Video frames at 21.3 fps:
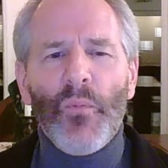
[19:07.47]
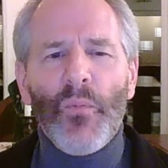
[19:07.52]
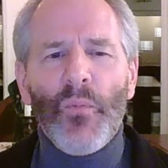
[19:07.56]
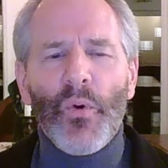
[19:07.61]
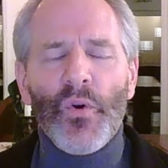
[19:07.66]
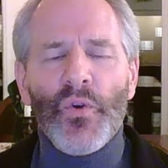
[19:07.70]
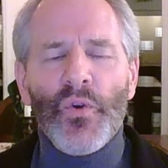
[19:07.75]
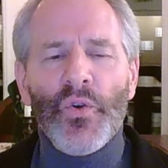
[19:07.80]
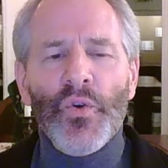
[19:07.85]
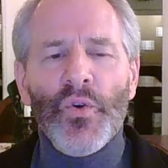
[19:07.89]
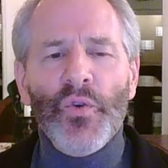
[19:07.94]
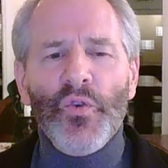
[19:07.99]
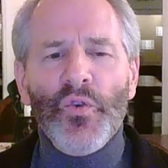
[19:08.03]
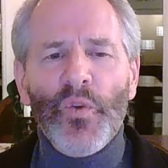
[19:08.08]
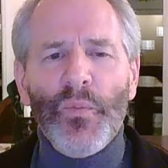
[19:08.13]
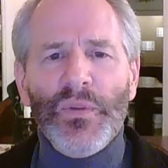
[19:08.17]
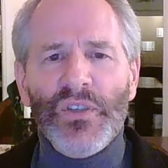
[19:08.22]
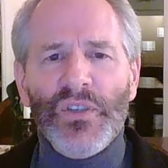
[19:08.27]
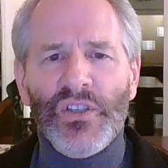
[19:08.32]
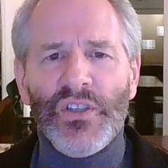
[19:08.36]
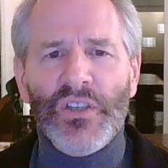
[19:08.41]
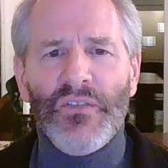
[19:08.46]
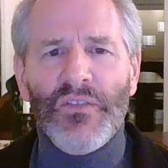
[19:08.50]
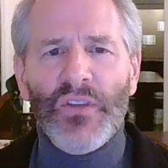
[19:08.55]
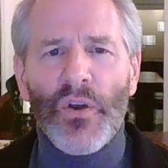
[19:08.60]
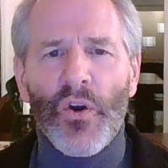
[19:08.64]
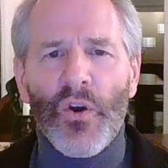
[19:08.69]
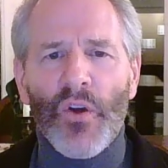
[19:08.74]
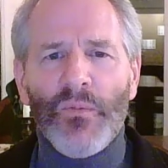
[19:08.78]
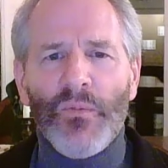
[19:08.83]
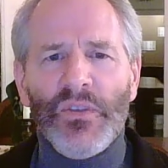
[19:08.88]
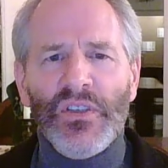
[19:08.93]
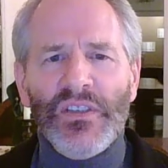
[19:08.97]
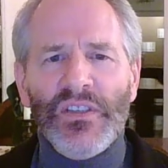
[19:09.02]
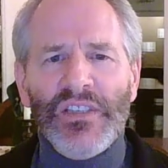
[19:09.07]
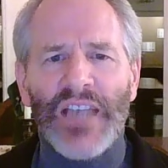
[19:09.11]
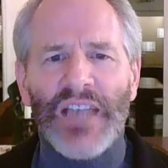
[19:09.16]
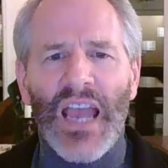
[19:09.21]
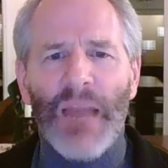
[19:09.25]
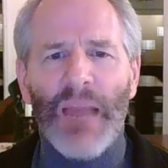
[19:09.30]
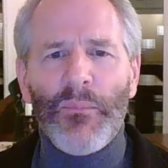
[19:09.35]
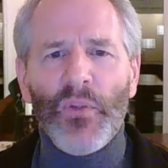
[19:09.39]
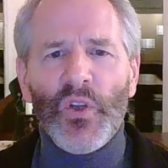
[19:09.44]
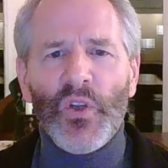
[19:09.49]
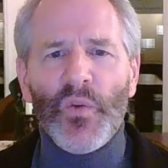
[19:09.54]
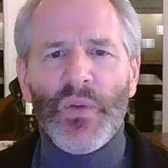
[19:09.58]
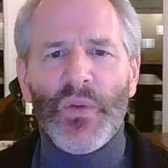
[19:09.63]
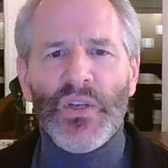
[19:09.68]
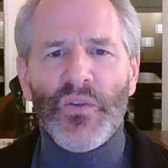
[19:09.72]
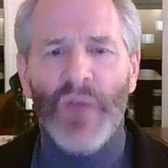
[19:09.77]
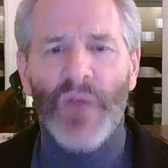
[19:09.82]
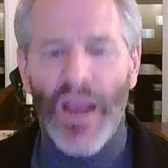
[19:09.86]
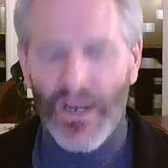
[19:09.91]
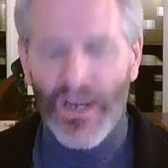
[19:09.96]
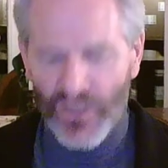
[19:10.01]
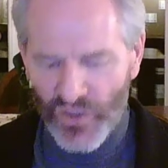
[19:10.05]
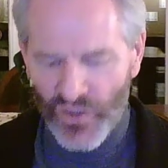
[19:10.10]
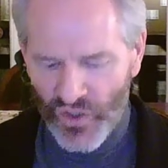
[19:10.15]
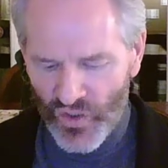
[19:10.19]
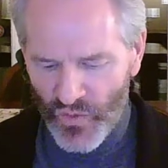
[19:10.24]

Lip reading: more neutral position of the arms, scapular retraction,